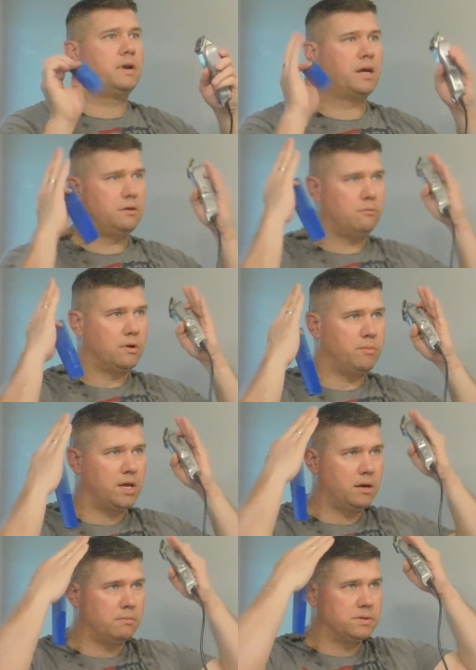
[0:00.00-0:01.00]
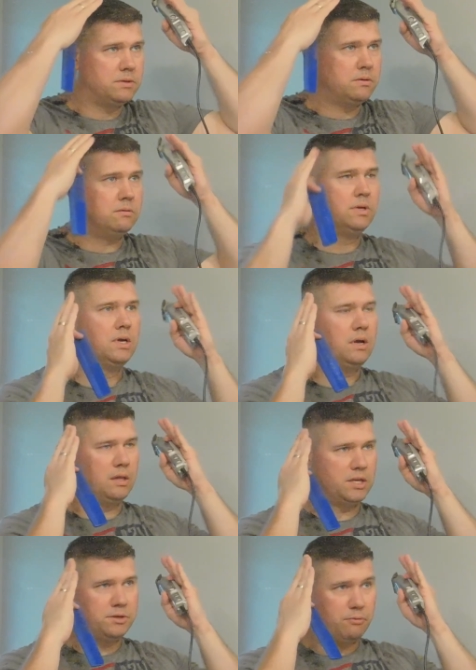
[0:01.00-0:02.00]
Now you want to be able to,
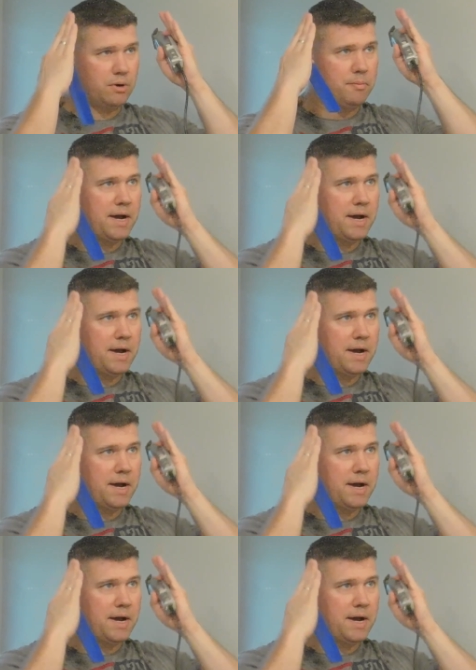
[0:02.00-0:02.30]
unless you want